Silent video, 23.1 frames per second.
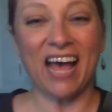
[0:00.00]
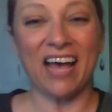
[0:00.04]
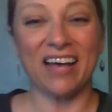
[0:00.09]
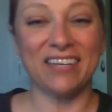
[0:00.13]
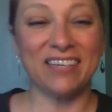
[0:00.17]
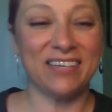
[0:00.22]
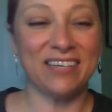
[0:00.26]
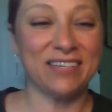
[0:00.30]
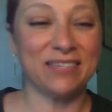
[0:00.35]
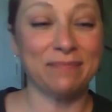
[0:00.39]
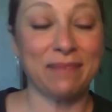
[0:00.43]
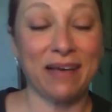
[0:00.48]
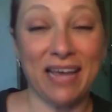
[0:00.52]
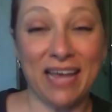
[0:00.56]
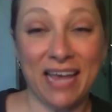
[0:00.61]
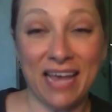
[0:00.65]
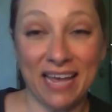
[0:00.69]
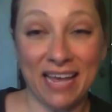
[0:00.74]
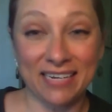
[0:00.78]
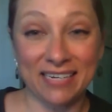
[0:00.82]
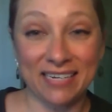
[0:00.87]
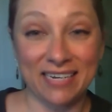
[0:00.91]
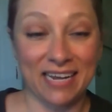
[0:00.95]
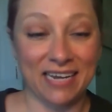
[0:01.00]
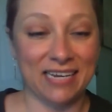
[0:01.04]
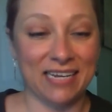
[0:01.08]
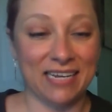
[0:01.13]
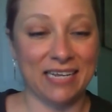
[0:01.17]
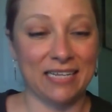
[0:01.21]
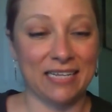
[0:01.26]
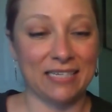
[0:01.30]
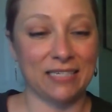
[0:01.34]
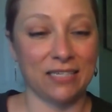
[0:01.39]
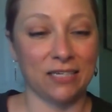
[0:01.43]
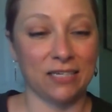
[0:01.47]
I'll use my handy dandy
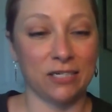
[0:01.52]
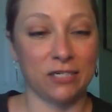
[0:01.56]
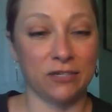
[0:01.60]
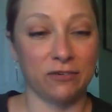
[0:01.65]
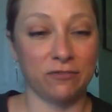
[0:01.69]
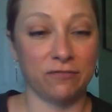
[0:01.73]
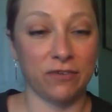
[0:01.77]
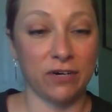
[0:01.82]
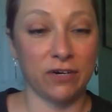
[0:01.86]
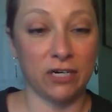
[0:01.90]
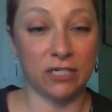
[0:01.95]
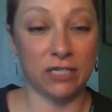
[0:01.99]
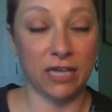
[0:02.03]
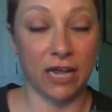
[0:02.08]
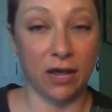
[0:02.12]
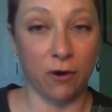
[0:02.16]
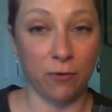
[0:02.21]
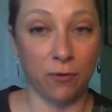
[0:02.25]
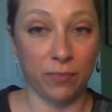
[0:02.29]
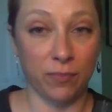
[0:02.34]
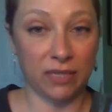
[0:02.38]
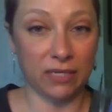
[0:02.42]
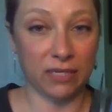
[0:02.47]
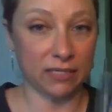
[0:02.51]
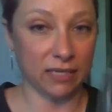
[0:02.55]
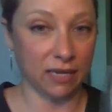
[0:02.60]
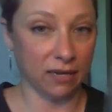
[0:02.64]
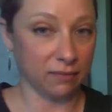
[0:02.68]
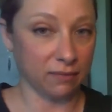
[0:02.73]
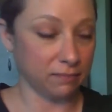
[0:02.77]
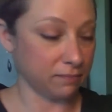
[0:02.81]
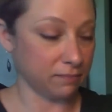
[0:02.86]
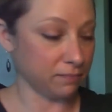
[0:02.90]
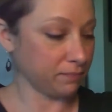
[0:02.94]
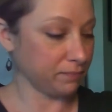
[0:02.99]
heat sealer. So first I open this
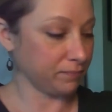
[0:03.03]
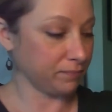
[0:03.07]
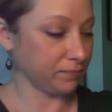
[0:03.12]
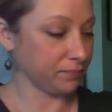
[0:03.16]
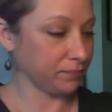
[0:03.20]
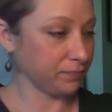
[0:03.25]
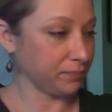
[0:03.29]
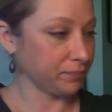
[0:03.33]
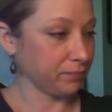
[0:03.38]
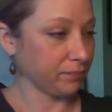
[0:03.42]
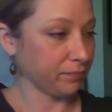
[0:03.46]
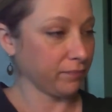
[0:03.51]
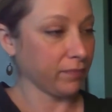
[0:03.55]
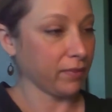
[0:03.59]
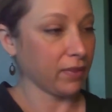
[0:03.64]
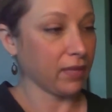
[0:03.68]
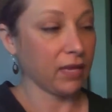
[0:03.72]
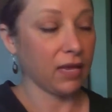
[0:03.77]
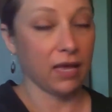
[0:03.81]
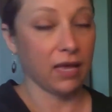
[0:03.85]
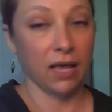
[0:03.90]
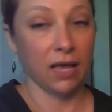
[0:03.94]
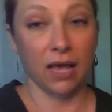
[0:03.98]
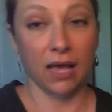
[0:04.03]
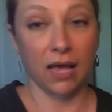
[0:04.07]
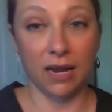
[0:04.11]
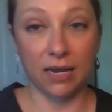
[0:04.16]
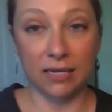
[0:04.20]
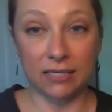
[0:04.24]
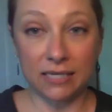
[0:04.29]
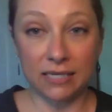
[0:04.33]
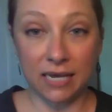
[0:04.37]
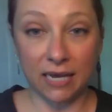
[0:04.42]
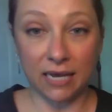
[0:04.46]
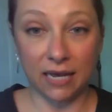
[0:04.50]
up and
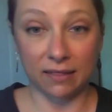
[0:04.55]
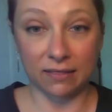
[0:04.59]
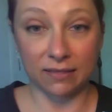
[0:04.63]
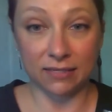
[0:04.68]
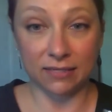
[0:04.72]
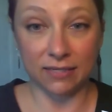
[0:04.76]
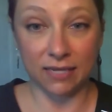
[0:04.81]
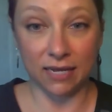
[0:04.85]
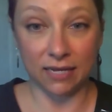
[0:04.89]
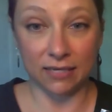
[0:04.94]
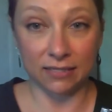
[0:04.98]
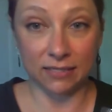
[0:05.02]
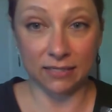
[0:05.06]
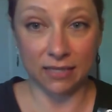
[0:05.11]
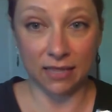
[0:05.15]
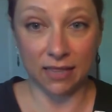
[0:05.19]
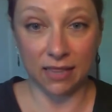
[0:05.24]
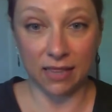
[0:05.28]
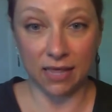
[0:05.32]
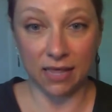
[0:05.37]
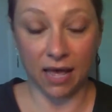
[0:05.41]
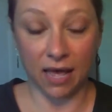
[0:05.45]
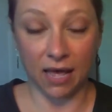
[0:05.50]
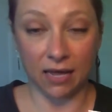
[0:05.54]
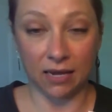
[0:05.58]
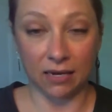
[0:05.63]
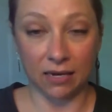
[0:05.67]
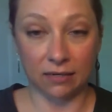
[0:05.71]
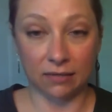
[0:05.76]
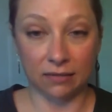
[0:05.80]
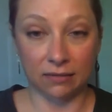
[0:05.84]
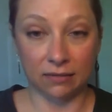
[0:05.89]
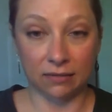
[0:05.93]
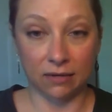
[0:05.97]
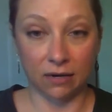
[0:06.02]
I take out the sets that
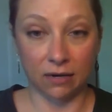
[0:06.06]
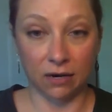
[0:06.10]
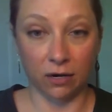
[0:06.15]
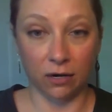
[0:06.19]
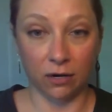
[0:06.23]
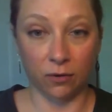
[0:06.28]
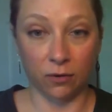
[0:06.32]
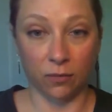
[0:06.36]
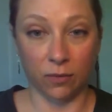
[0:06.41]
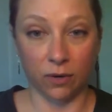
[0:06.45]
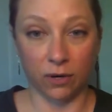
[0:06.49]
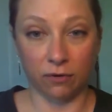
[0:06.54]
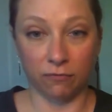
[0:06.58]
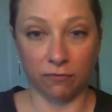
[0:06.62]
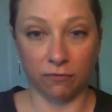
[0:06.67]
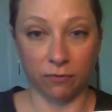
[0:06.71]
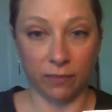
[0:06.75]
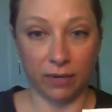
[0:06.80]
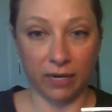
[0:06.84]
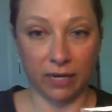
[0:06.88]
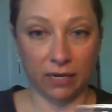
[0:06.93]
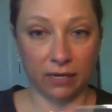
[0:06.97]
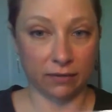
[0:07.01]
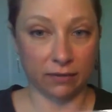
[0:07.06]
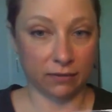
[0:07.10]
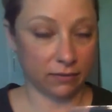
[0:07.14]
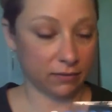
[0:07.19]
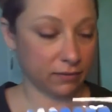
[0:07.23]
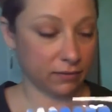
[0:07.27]
are going to work for me.